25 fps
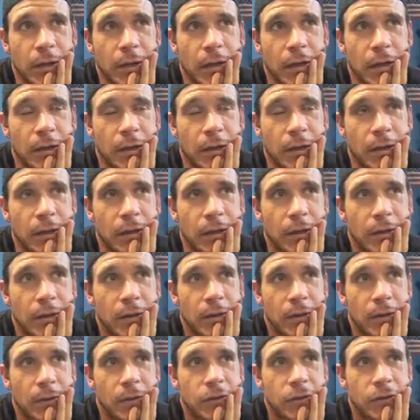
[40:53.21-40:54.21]
and
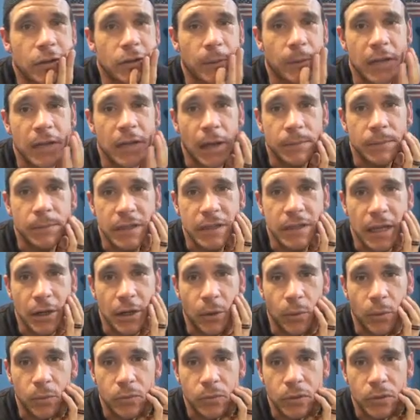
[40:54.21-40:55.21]
sometimes they
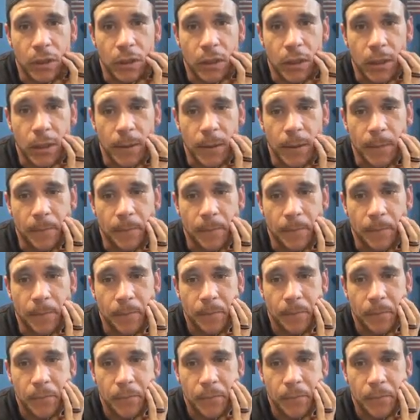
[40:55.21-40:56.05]
don't pan